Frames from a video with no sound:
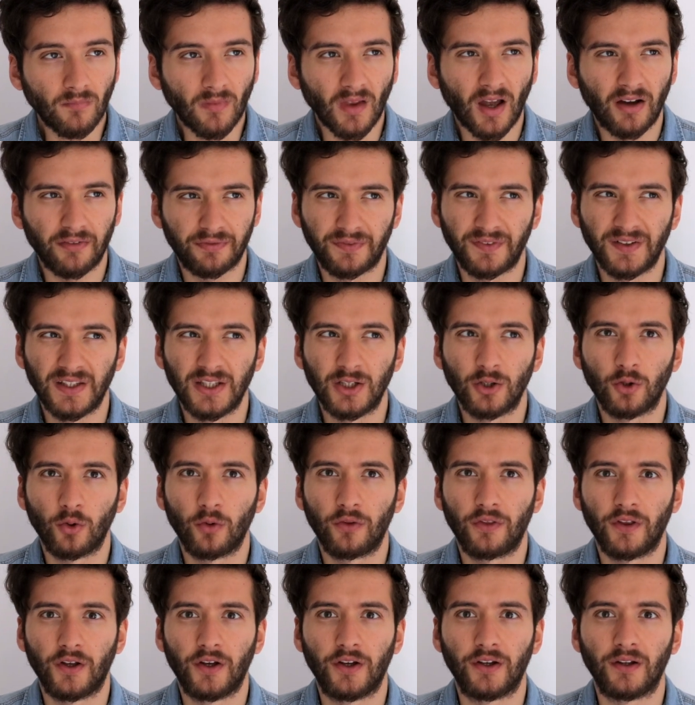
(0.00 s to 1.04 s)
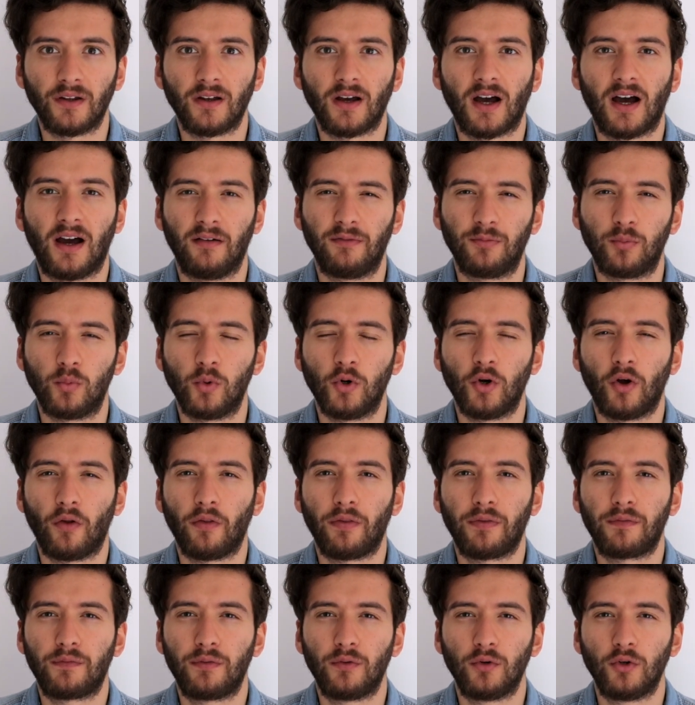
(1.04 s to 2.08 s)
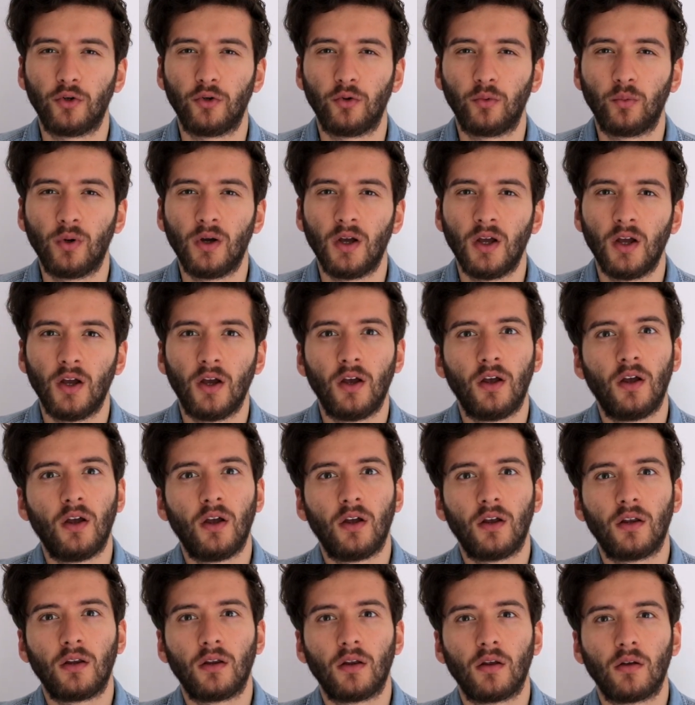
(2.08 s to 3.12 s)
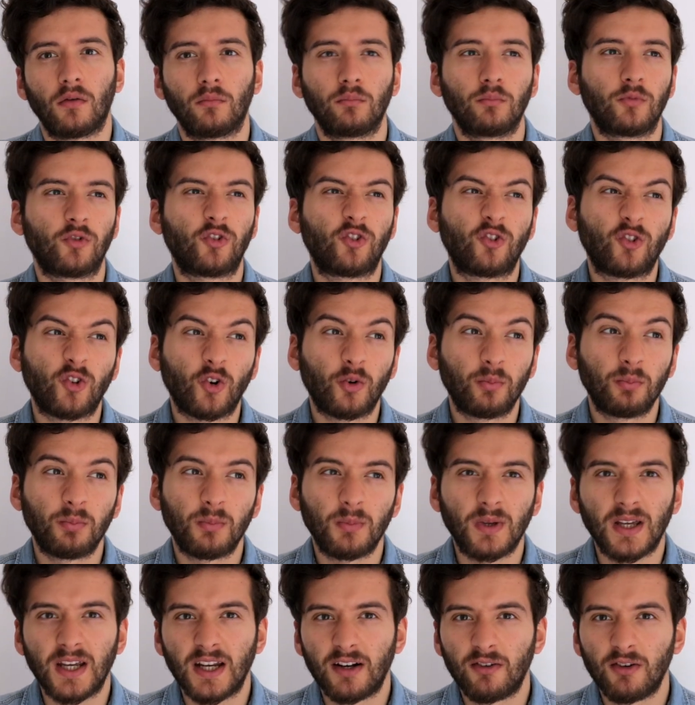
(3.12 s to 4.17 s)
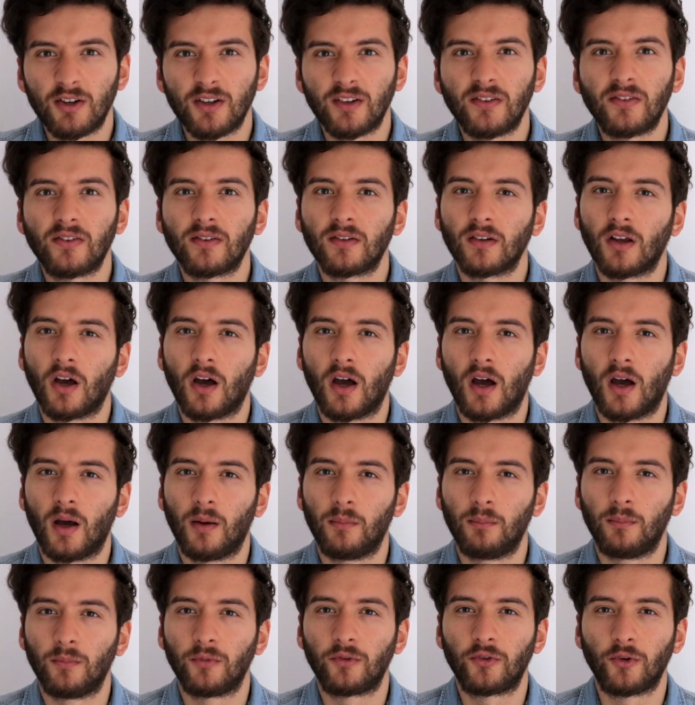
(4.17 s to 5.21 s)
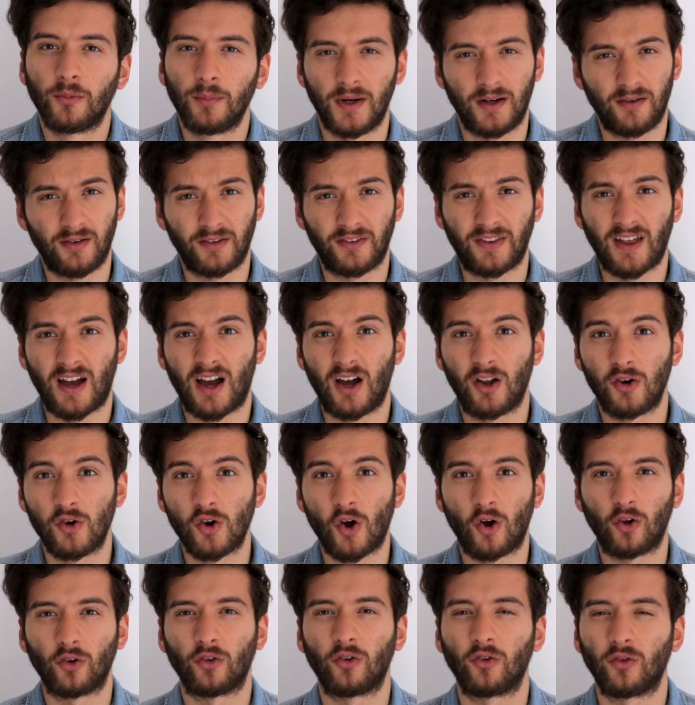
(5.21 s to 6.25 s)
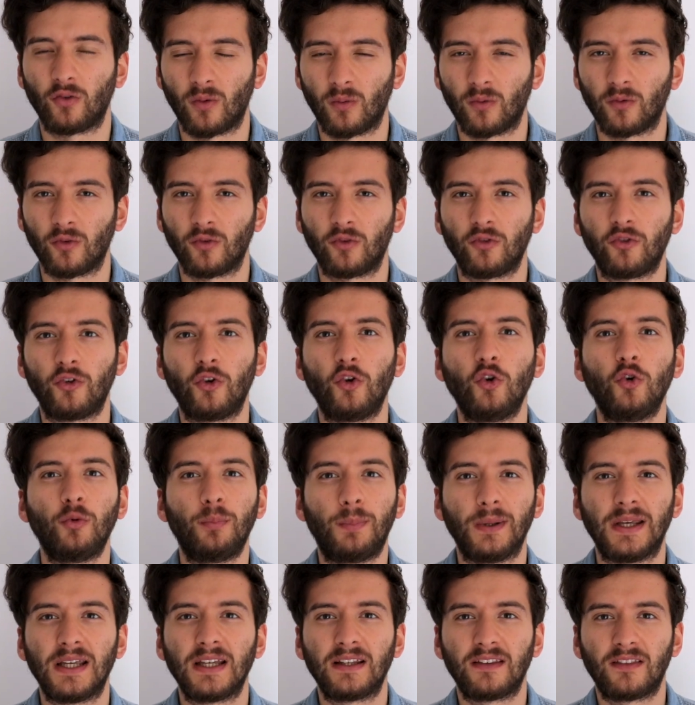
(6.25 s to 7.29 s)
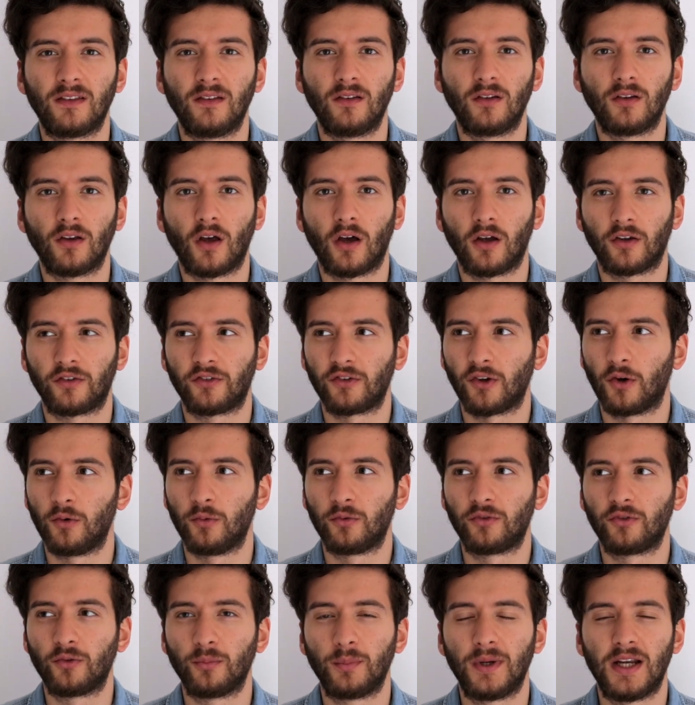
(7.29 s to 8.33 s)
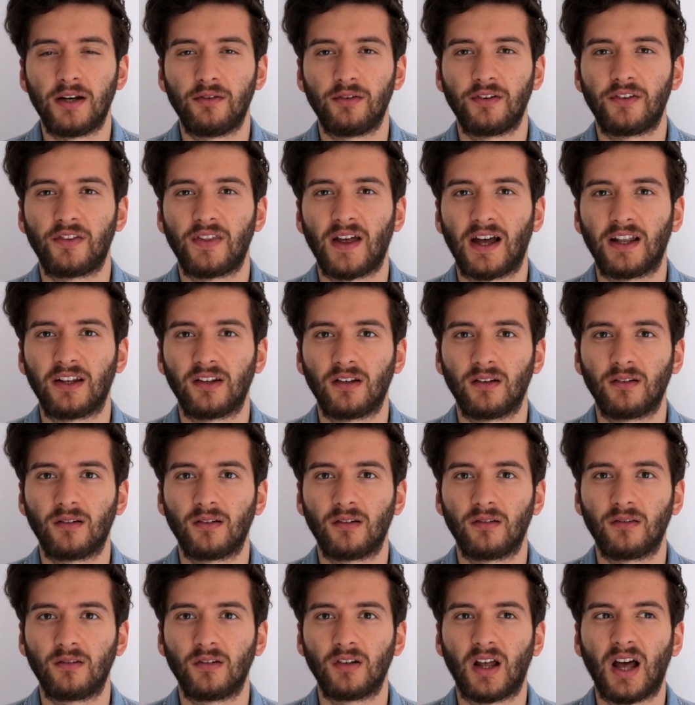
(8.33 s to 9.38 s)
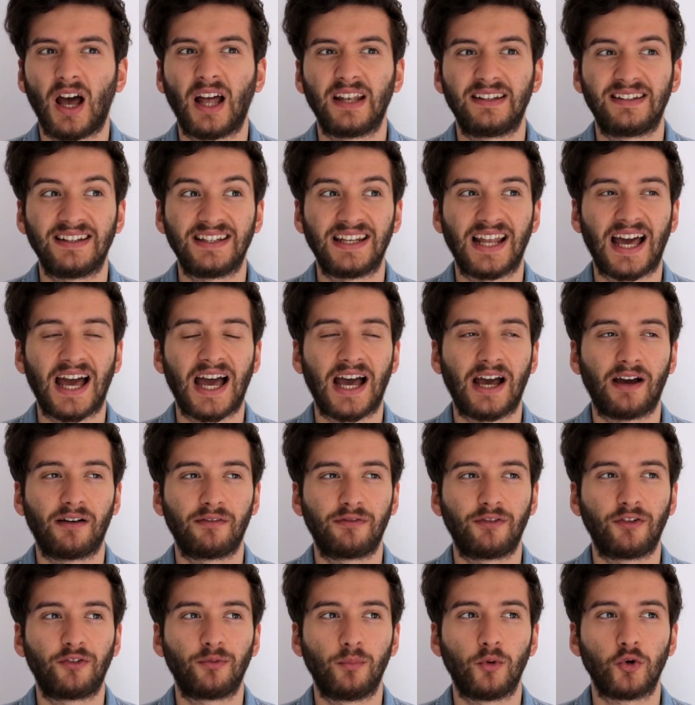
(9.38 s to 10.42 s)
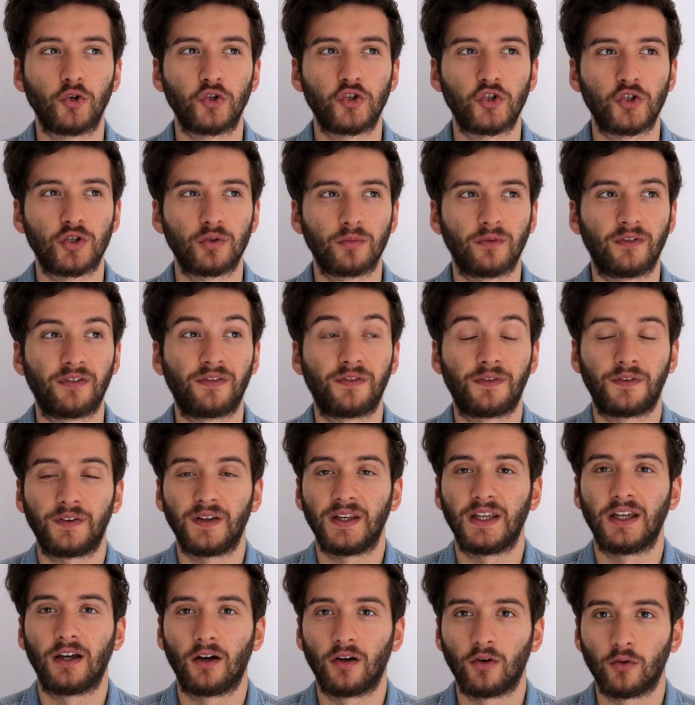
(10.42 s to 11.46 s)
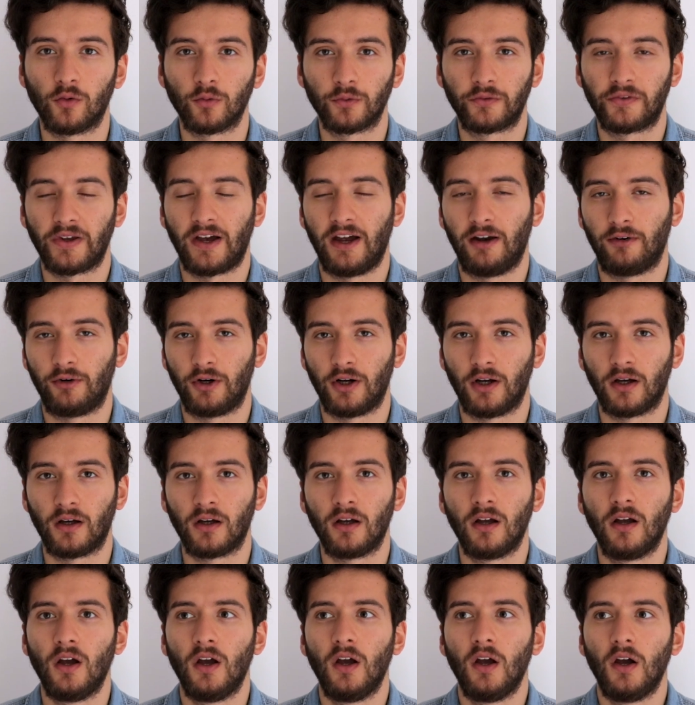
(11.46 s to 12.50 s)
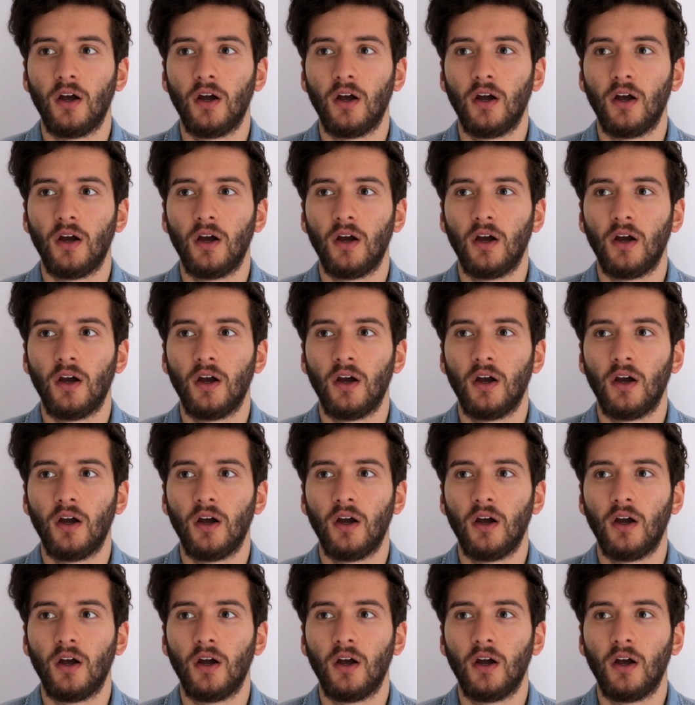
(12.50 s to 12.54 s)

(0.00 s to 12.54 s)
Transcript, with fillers: I feel that I've worked through some areas, um, some areas that are not too big. Uh, so some areas that I didn't have as much fear or terror